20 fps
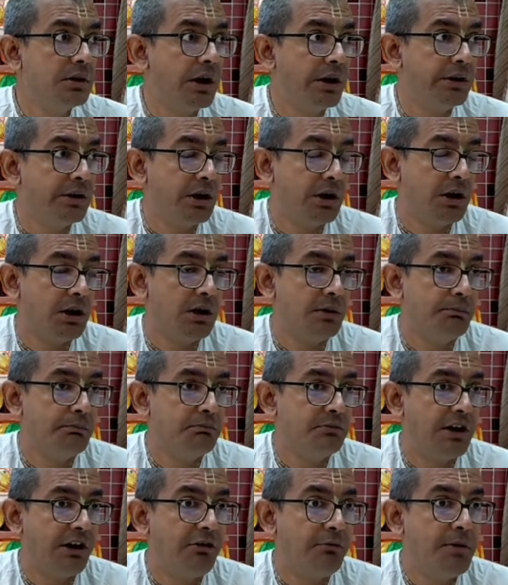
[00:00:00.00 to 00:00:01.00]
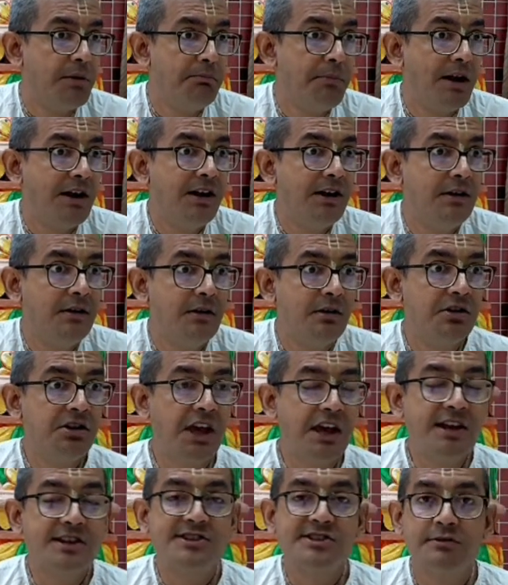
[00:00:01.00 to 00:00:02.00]
and there will be many
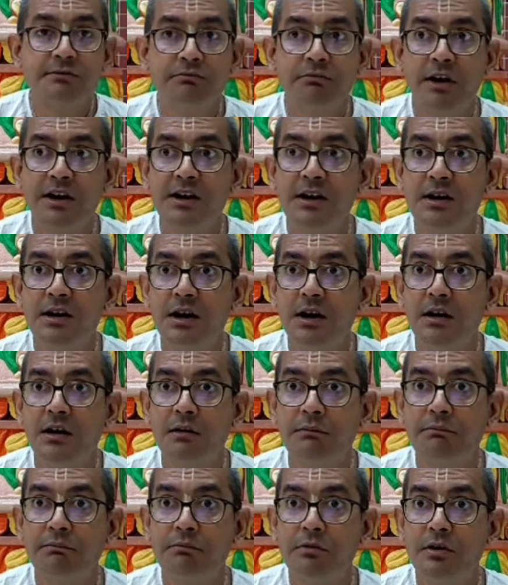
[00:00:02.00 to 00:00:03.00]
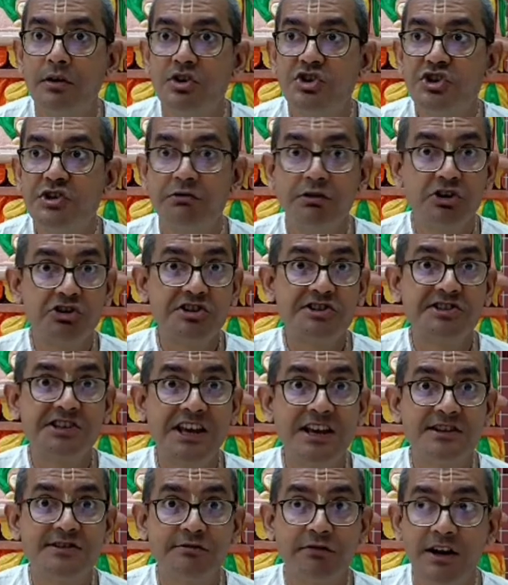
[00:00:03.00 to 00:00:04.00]
kings, very chivalrous
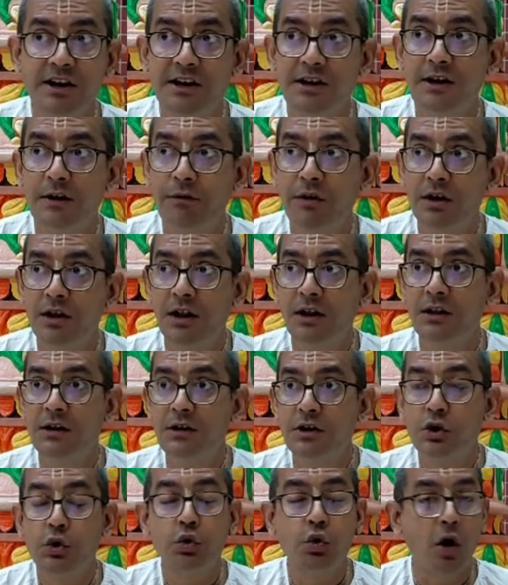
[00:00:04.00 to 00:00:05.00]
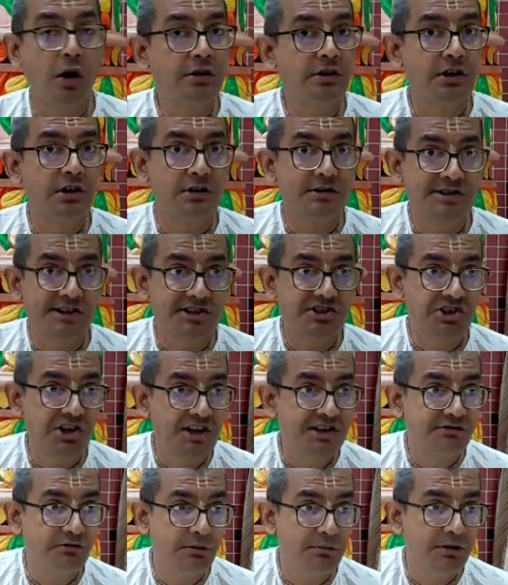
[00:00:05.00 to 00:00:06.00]
kings, very difficult to conquer. Such
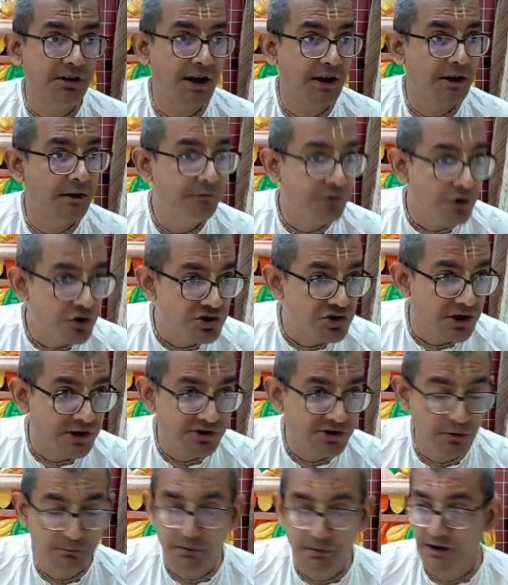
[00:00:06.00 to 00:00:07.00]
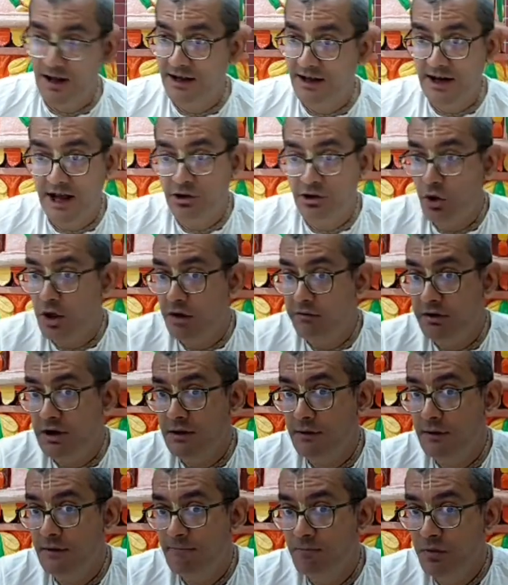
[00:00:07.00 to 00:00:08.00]
kings will be there in future. So, but I don't have
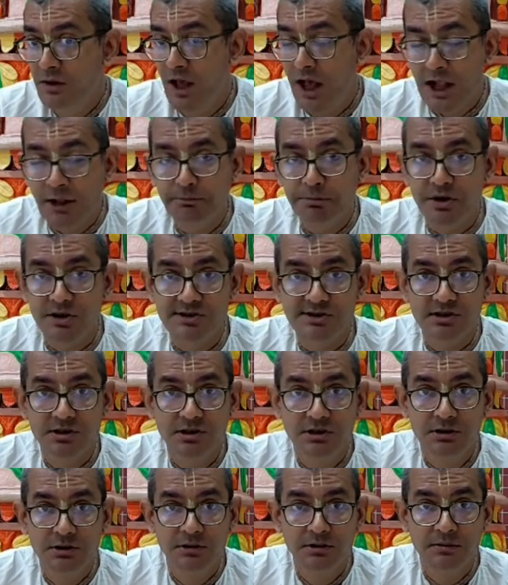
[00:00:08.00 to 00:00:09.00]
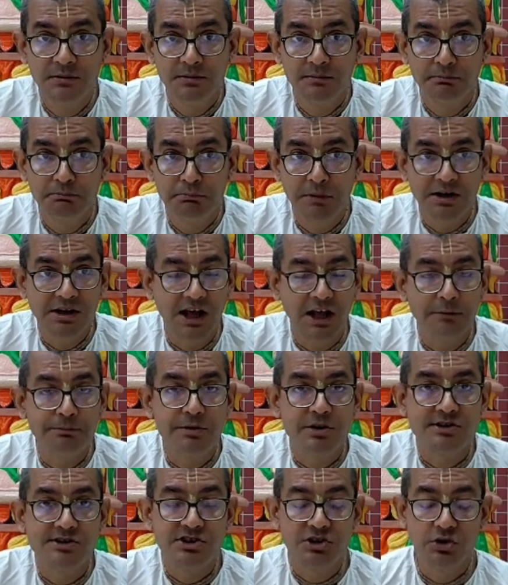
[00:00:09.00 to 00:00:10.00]
any helpers, many
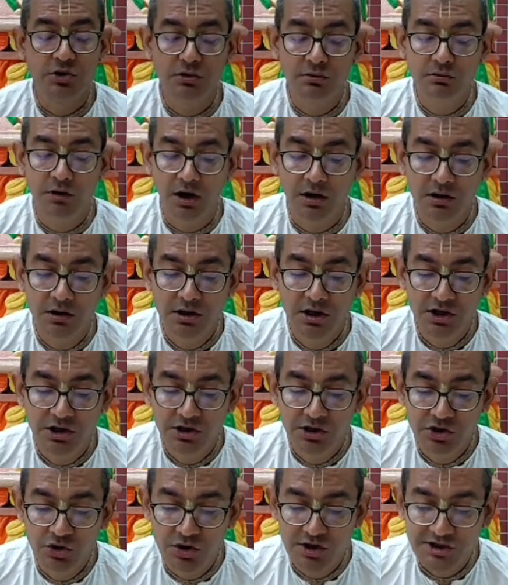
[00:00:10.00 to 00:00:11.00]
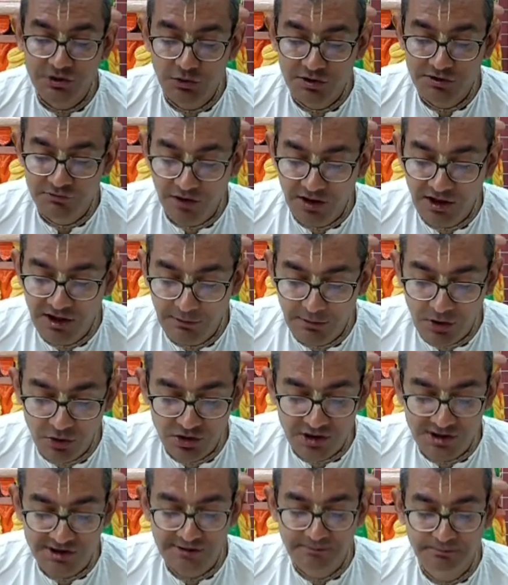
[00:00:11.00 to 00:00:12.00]
helpers. So Yudhishthira was worried
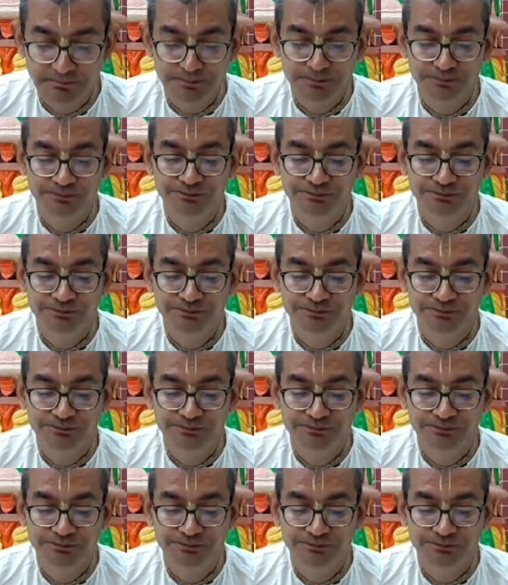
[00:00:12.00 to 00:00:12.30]
about this.